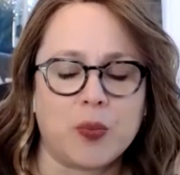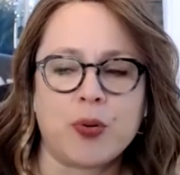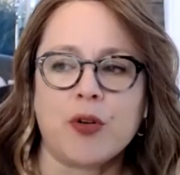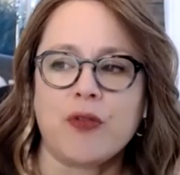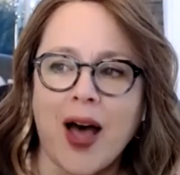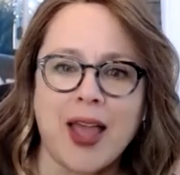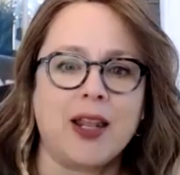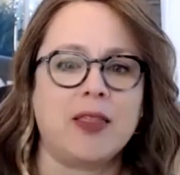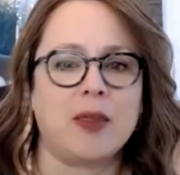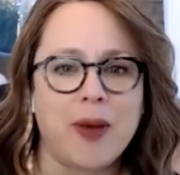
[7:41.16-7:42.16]

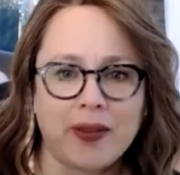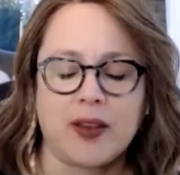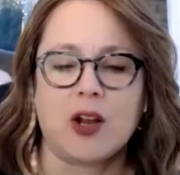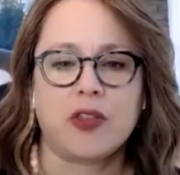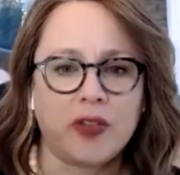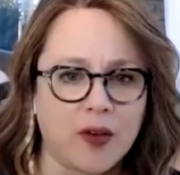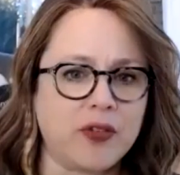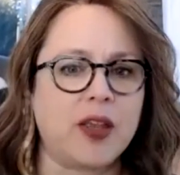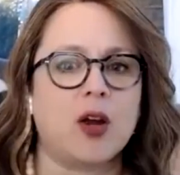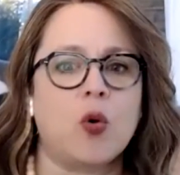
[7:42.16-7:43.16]
provide the best care, the
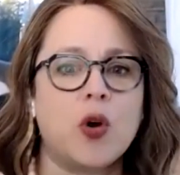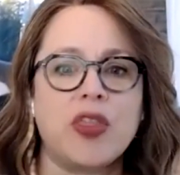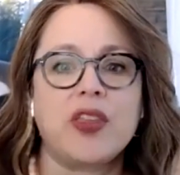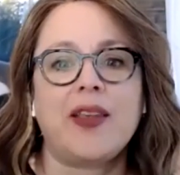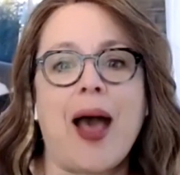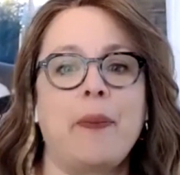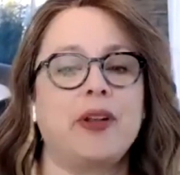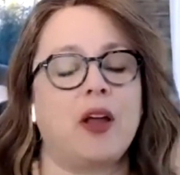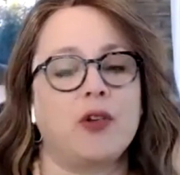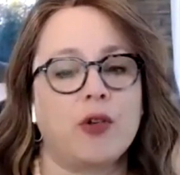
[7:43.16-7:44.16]
safest care, or this
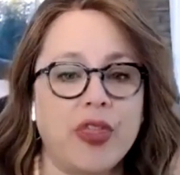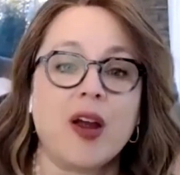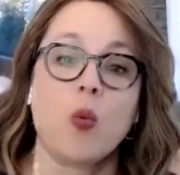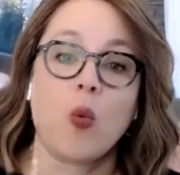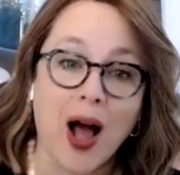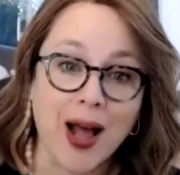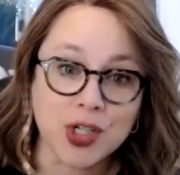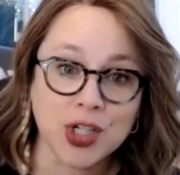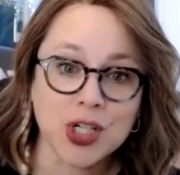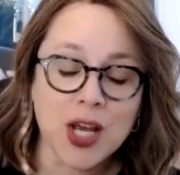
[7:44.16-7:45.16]
happened under their
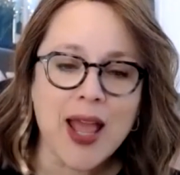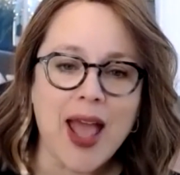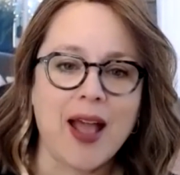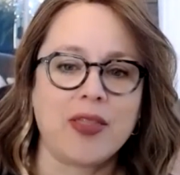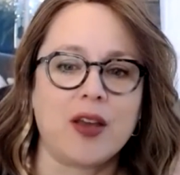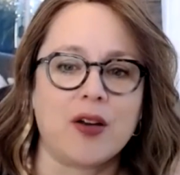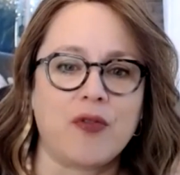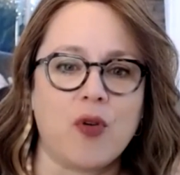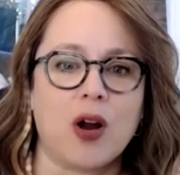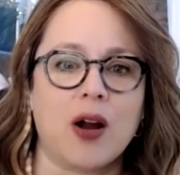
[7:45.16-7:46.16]
watch. And
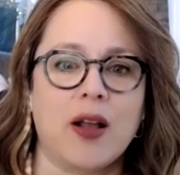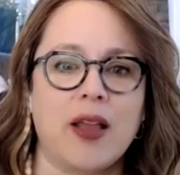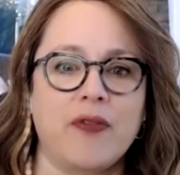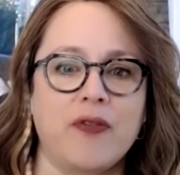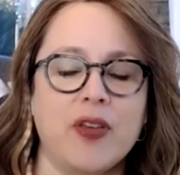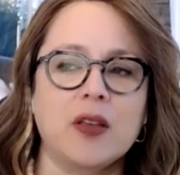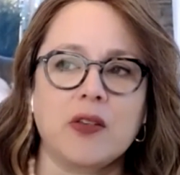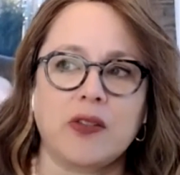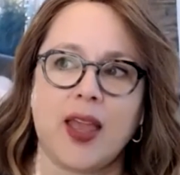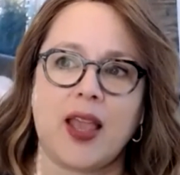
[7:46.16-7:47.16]
therefore, it
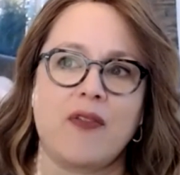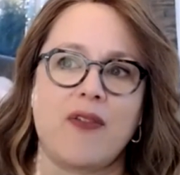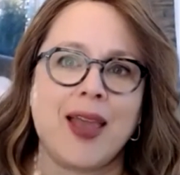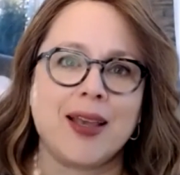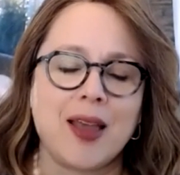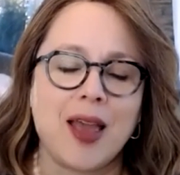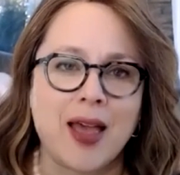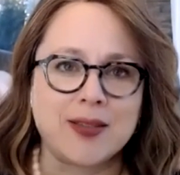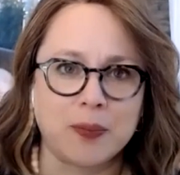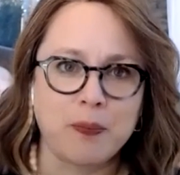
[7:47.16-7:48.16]
feels like if I,
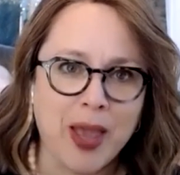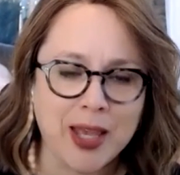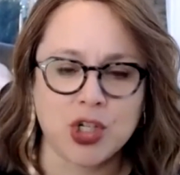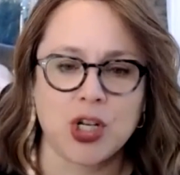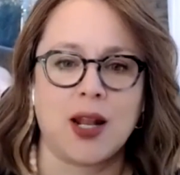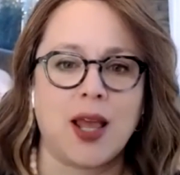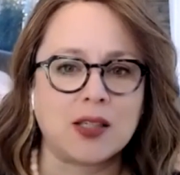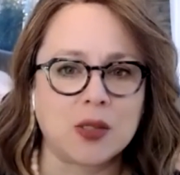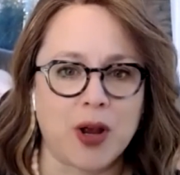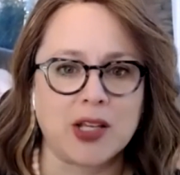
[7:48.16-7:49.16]
as a patient,
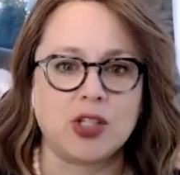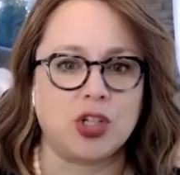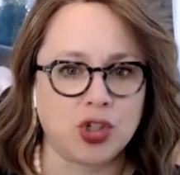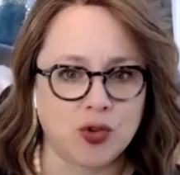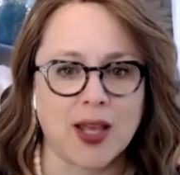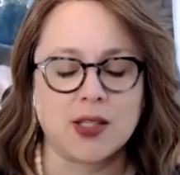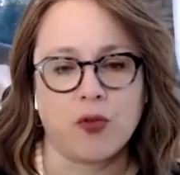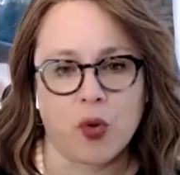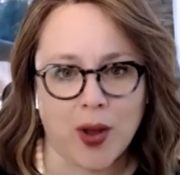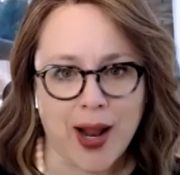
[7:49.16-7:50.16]
express distress
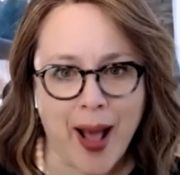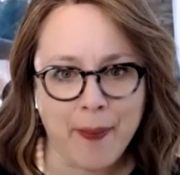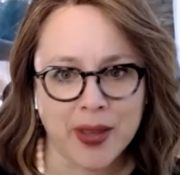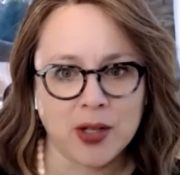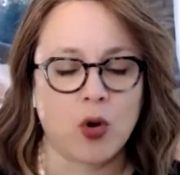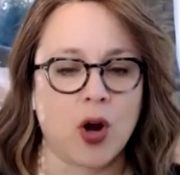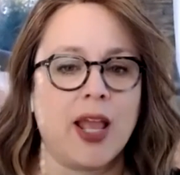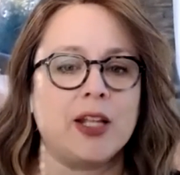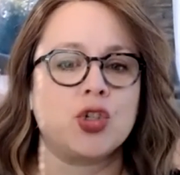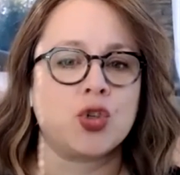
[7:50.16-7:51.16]
over what happened or
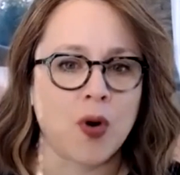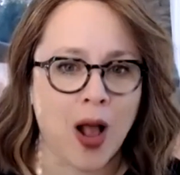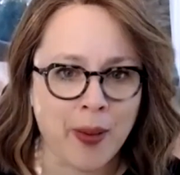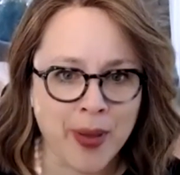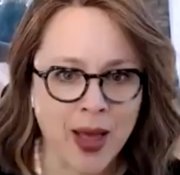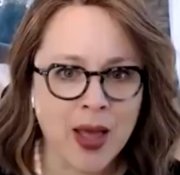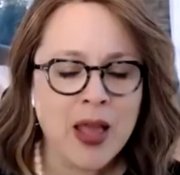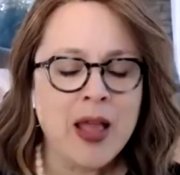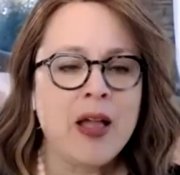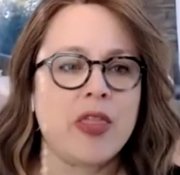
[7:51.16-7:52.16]
a trauma,
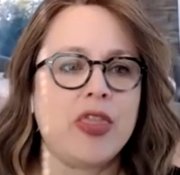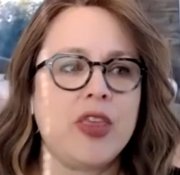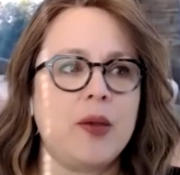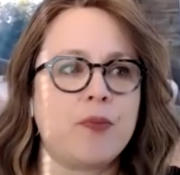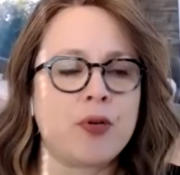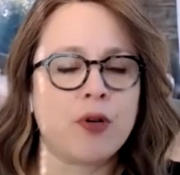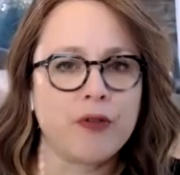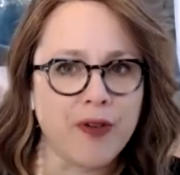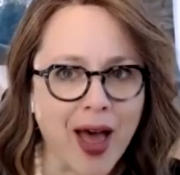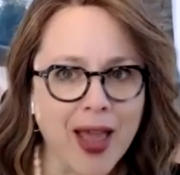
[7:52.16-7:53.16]
the
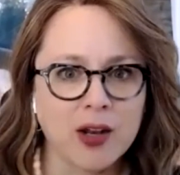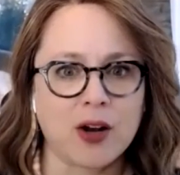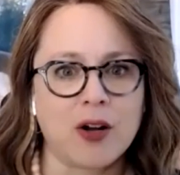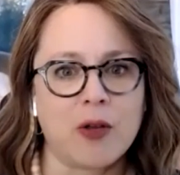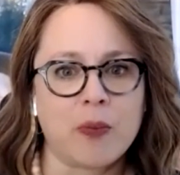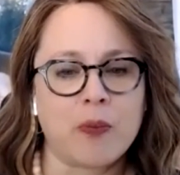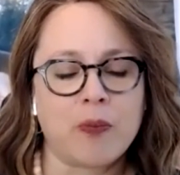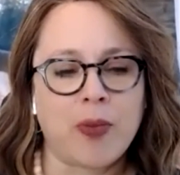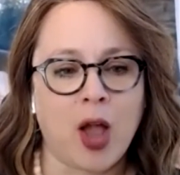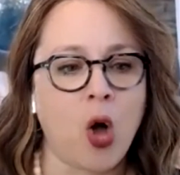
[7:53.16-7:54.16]
provider
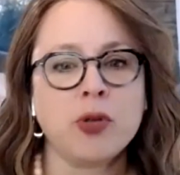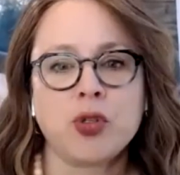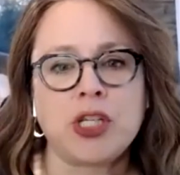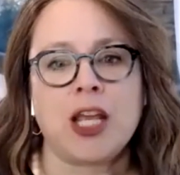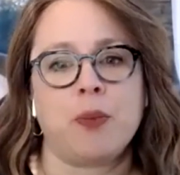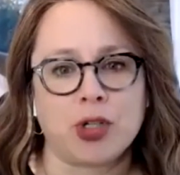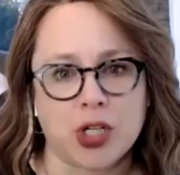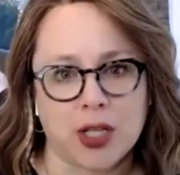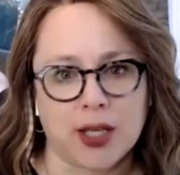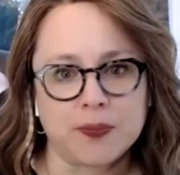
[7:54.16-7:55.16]
like almost could take it
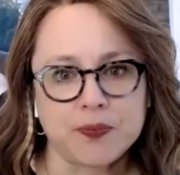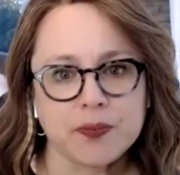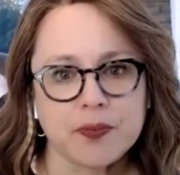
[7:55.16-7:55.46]
personally.